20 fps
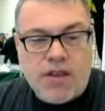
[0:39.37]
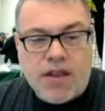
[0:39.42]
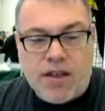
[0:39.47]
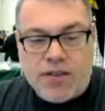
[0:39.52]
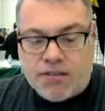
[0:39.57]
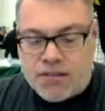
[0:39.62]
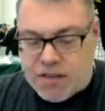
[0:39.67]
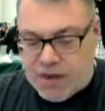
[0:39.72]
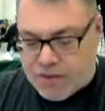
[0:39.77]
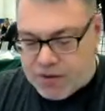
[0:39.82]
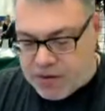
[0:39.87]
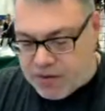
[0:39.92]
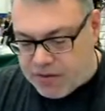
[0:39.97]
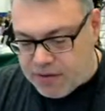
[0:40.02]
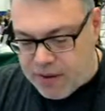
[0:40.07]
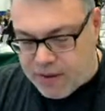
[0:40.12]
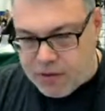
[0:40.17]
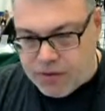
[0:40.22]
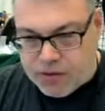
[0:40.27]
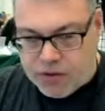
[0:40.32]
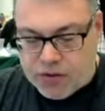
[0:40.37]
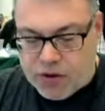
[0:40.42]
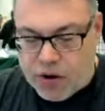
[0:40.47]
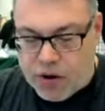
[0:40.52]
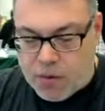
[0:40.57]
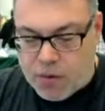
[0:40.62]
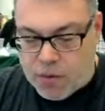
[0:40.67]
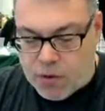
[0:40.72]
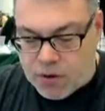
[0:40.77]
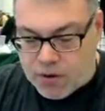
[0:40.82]
Here's the
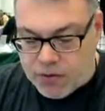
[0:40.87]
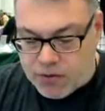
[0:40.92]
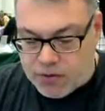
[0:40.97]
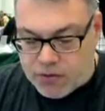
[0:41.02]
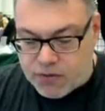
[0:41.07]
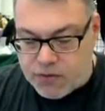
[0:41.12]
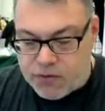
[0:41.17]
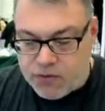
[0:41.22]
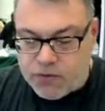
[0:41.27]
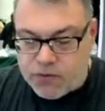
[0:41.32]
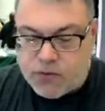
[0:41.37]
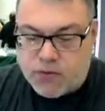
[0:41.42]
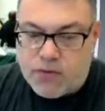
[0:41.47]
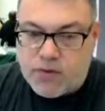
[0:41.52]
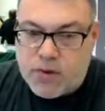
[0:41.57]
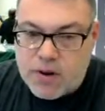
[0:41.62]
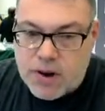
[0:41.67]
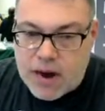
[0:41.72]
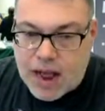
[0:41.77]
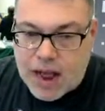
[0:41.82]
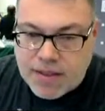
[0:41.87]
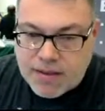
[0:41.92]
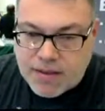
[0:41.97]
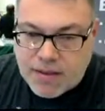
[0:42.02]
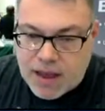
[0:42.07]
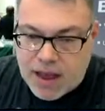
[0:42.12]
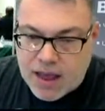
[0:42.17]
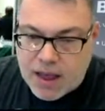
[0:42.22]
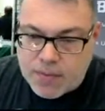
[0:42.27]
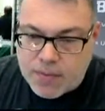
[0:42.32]
77 Star Wars,
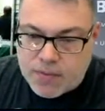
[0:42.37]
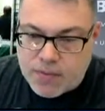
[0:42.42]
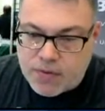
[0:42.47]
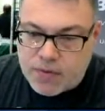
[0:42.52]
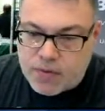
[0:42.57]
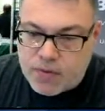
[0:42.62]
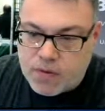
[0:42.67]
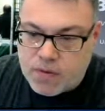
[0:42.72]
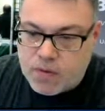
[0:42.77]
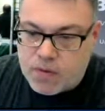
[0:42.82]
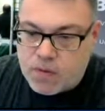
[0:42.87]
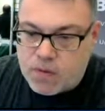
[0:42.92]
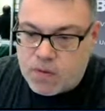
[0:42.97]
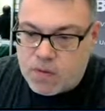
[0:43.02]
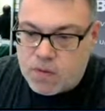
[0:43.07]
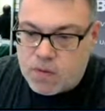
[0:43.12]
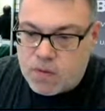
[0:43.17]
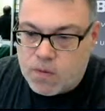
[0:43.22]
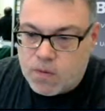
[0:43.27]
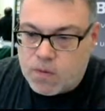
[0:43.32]
nine times.